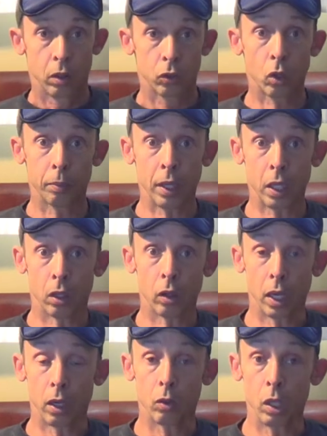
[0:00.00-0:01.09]
So I'm thinking,
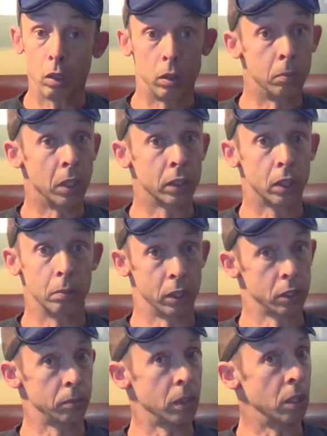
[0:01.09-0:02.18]
okay, he
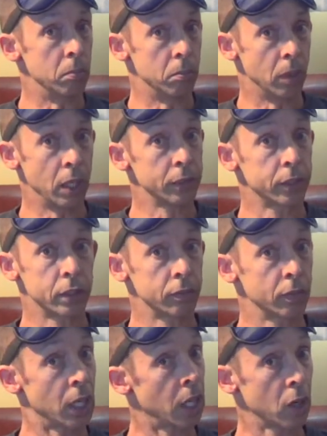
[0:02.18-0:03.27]
must
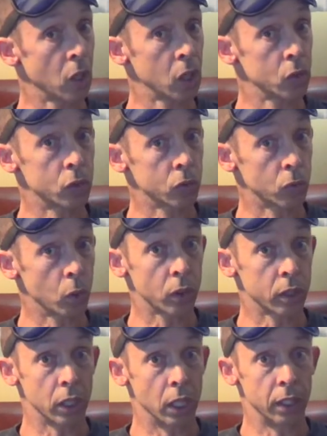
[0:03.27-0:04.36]
have got all his
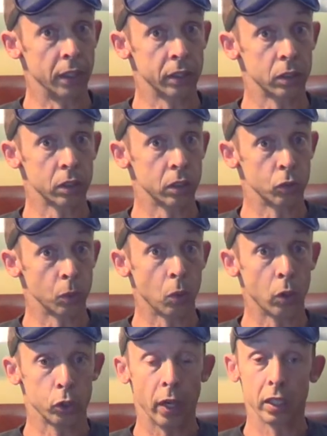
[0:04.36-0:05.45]
work done. This is his
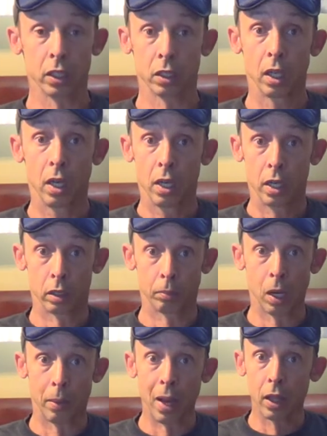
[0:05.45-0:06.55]
reward. So I asked his
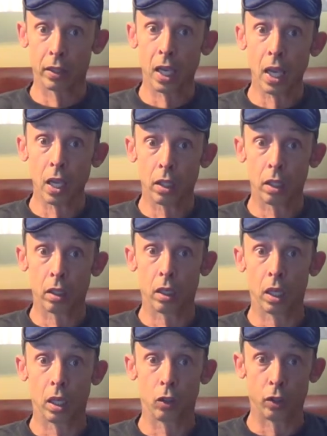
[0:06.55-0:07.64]
mom, Alex, hey, did
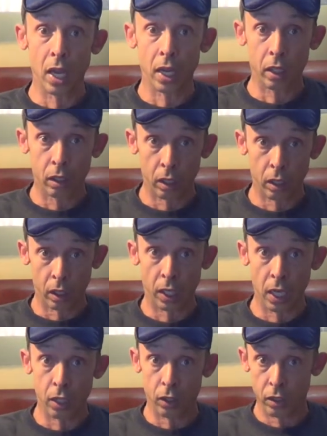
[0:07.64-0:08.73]
you take the
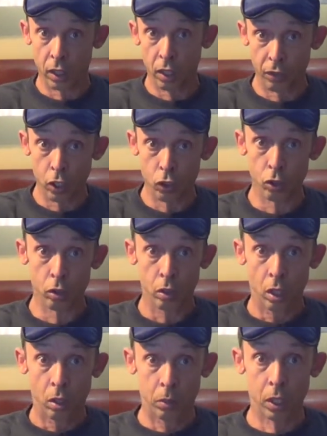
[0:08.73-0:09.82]
kid to see Avengers
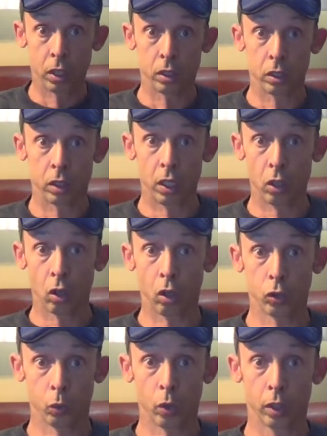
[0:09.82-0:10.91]
because he did
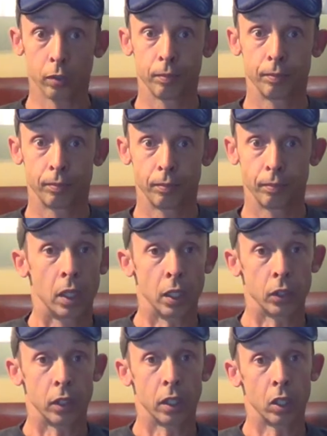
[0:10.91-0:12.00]
all his work?
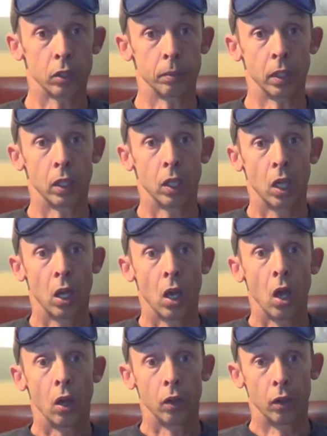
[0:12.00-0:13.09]
And she tells me,
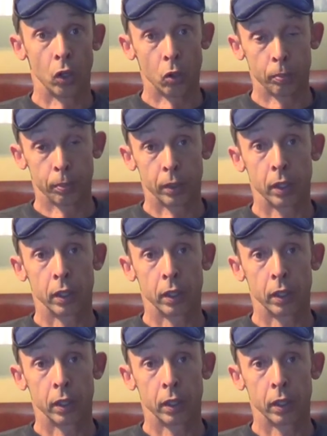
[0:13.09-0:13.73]
nope,